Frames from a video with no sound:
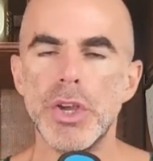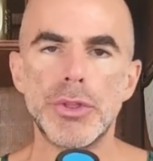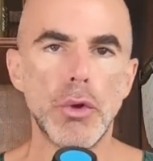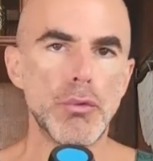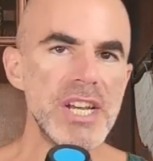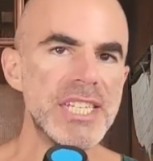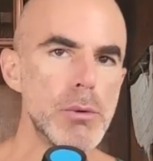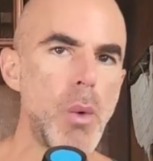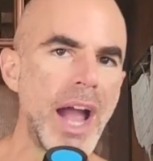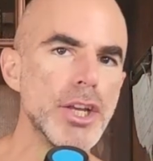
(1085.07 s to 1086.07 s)
The
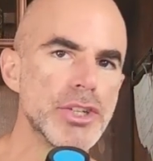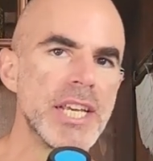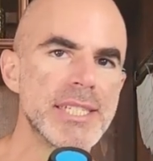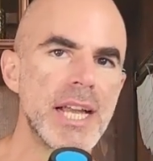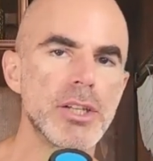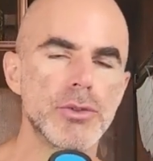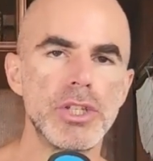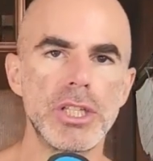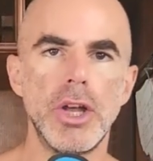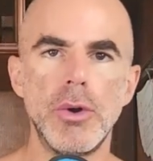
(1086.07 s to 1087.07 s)
reason why your testosterone
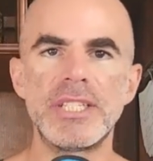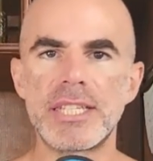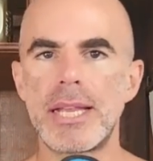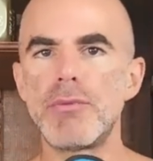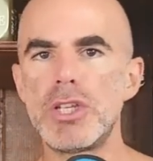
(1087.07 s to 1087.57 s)
is low is the same